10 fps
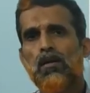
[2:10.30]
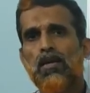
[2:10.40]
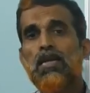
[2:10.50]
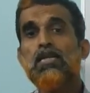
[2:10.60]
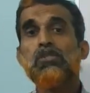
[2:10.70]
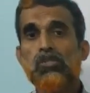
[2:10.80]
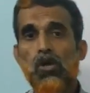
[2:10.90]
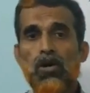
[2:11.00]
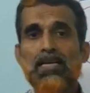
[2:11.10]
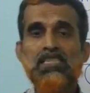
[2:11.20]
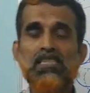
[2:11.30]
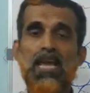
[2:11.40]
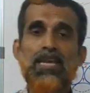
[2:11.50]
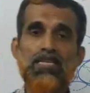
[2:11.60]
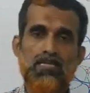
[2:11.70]
in solid
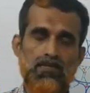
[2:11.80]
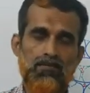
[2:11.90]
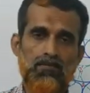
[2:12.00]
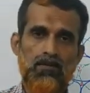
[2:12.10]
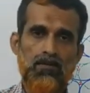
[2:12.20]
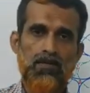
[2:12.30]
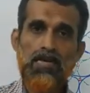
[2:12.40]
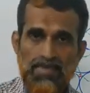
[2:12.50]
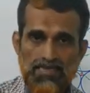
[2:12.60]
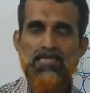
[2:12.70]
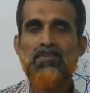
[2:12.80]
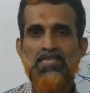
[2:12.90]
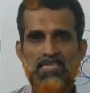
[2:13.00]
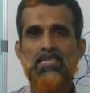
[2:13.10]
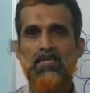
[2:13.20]
state
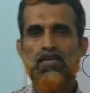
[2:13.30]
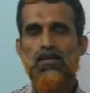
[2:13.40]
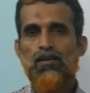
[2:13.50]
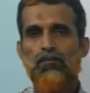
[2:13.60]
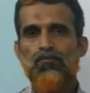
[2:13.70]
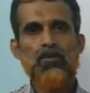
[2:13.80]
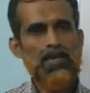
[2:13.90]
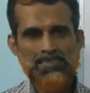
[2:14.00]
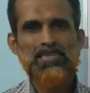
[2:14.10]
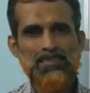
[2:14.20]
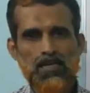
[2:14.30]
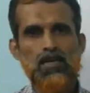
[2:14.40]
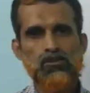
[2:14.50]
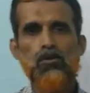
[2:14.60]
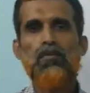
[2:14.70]
conductivity, you can see there
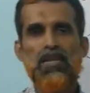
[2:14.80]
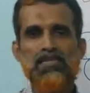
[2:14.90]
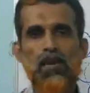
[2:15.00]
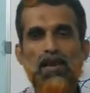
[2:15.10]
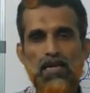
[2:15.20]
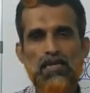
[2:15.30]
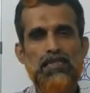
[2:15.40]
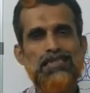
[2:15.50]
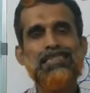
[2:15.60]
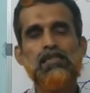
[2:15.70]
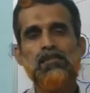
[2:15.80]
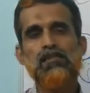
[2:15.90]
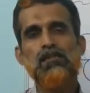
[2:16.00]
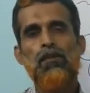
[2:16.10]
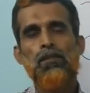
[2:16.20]
are so many semiconductors
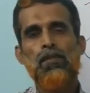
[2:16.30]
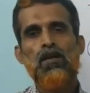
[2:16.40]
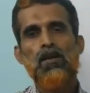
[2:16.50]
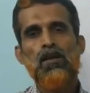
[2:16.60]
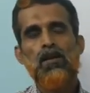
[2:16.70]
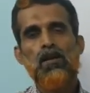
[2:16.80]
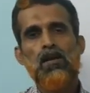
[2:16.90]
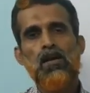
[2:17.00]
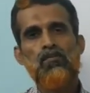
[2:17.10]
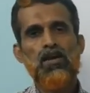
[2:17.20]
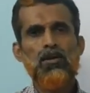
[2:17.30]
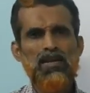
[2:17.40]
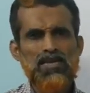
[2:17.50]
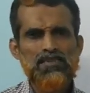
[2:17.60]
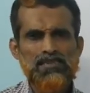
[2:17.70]
where you
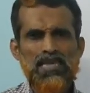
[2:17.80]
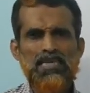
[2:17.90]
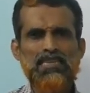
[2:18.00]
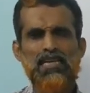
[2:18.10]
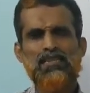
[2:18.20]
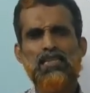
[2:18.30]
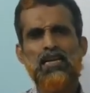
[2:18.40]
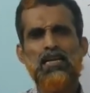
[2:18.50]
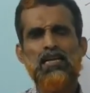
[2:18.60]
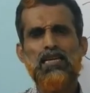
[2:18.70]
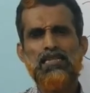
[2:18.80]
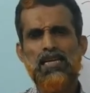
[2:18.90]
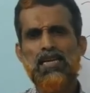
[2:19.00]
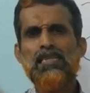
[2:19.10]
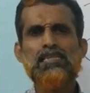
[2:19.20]
can see that they conduct
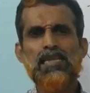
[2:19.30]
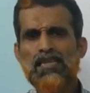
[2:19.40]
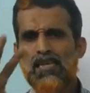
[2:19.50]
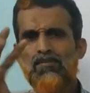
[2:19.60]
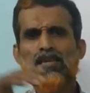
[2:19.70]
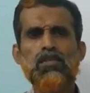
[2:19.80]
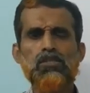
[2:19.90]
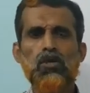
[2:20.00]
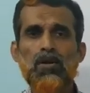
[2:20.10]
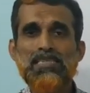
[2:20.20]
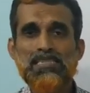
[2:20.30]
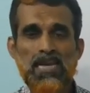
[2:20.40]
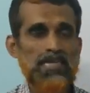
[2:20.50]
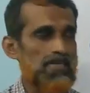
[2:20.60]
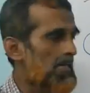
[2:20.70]
electricity even in the solid
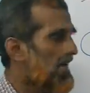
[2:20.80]
state,